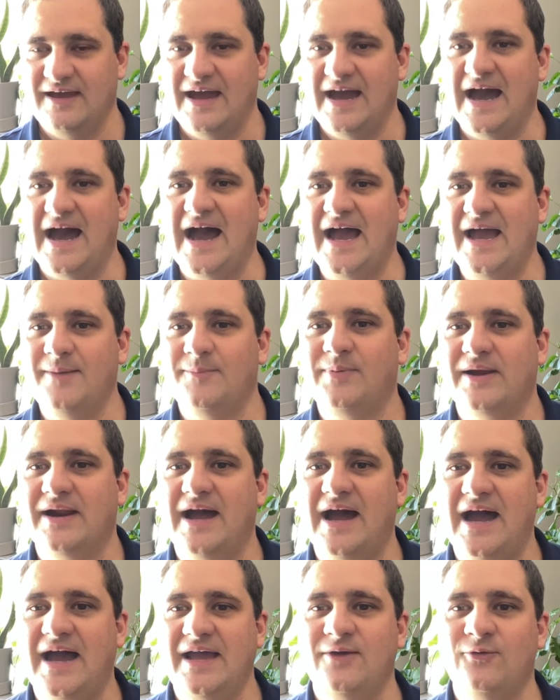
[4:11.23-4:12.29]
But
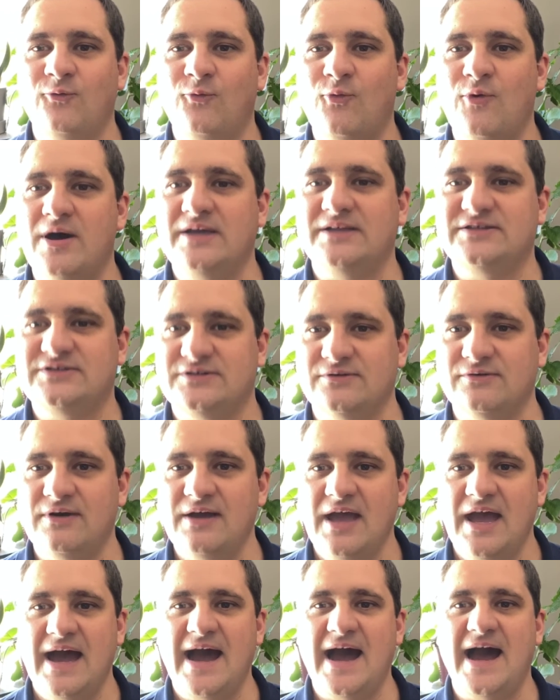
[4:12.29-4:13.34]
I want to.
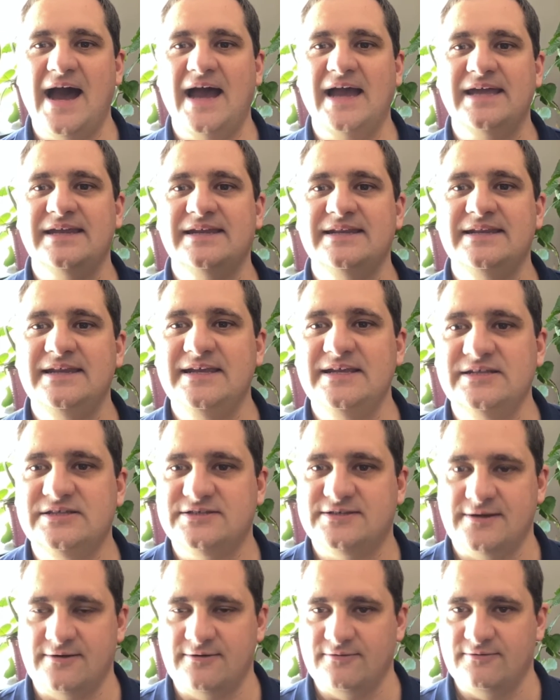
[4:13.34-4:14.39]
I need
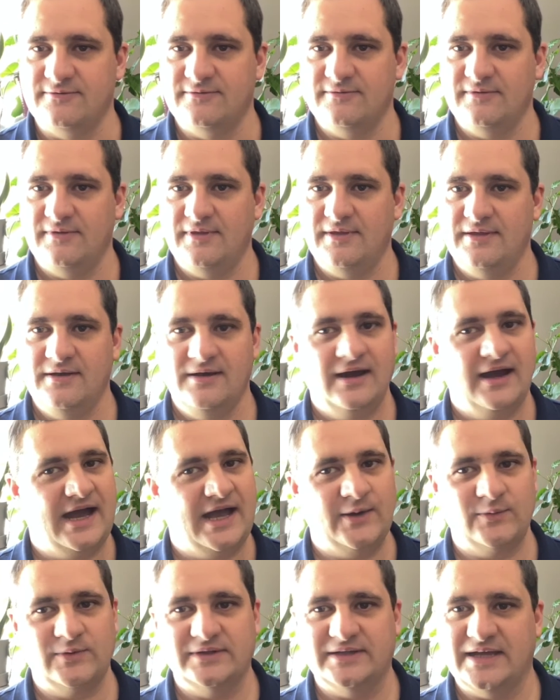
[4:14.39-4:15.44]
to. I
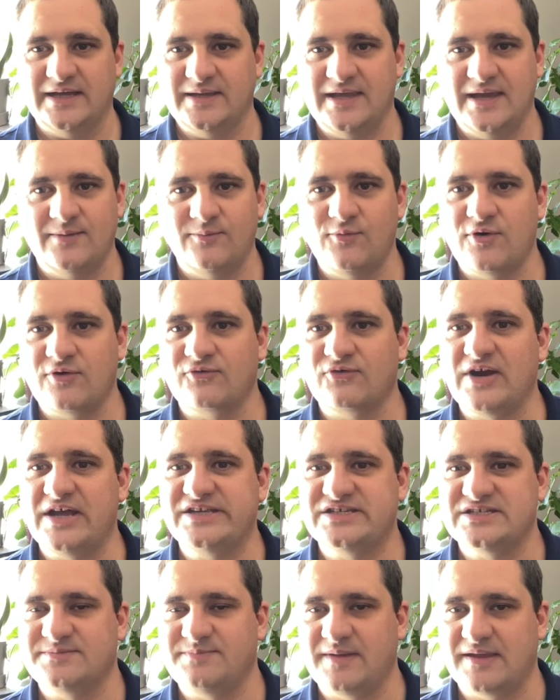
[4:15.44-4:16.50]
will not get more
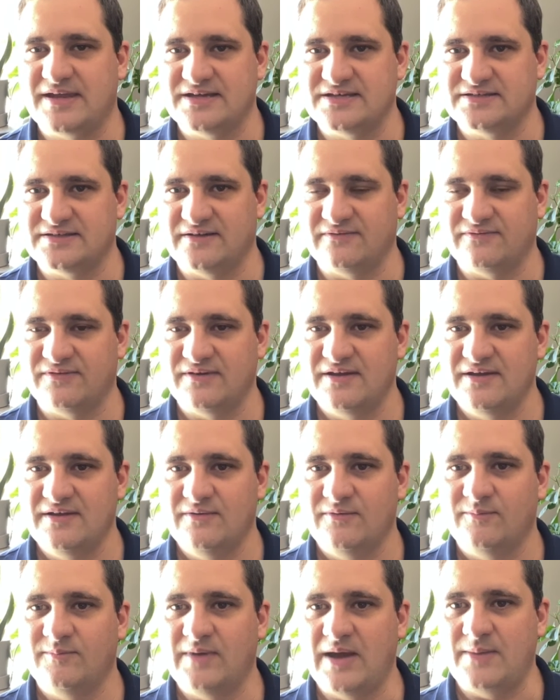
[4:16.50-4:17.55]
righteous because of
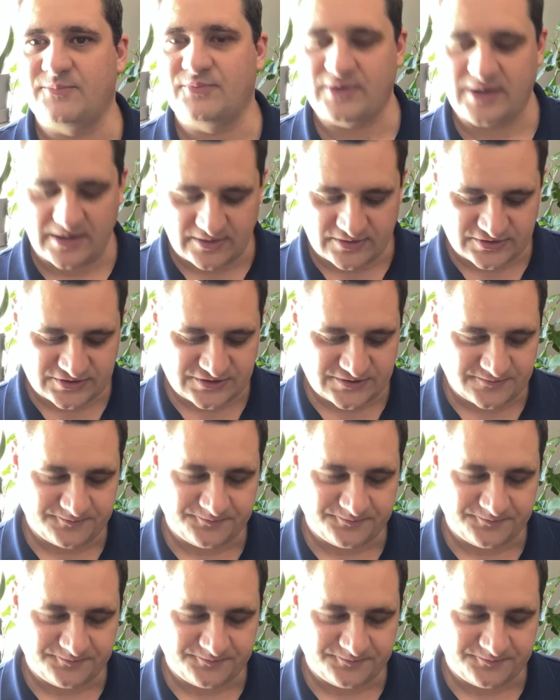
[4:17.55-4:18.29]
my prayers.